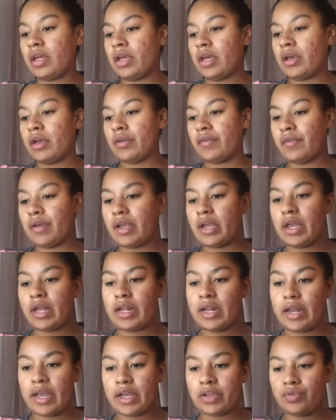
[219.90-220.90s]
Alright,
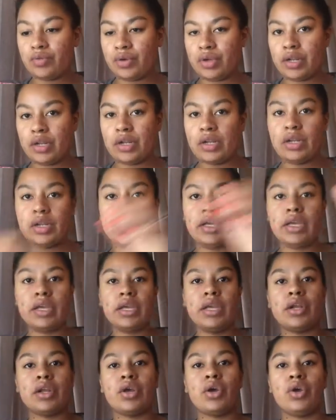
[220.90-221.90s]
and next we're going to
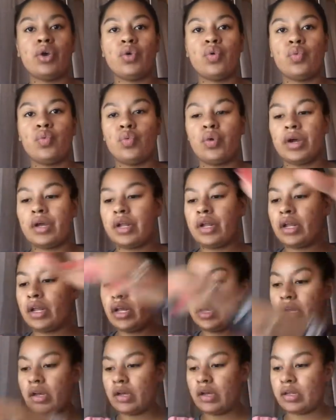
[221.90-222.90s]
need 1
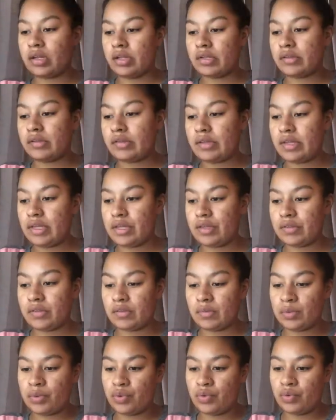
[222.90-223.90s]

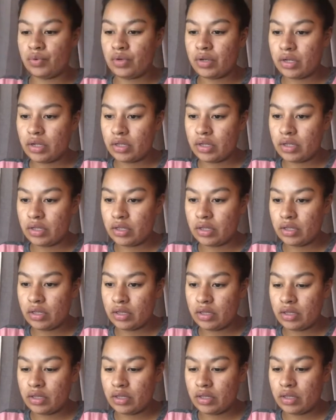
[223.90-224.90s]
teaspoon
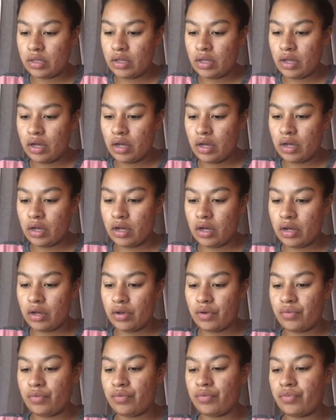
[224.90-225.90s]

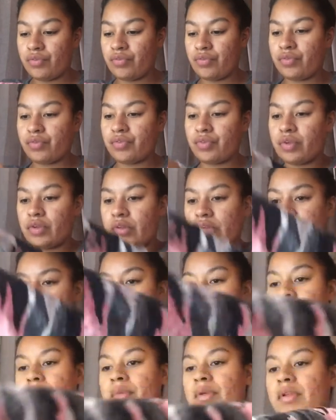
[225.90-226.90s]
of
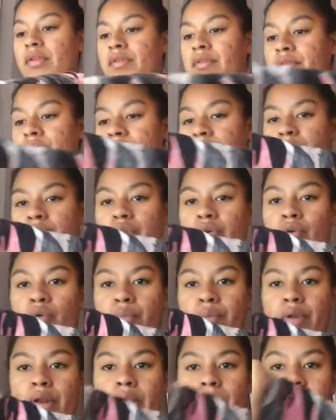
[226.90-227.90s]
cinnamon. I'm going to
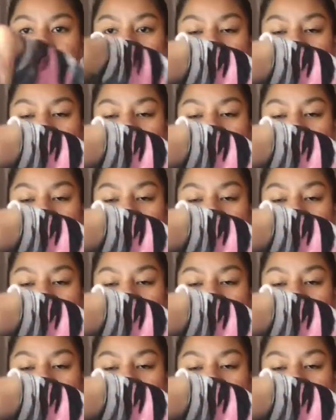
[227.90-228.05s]
open up my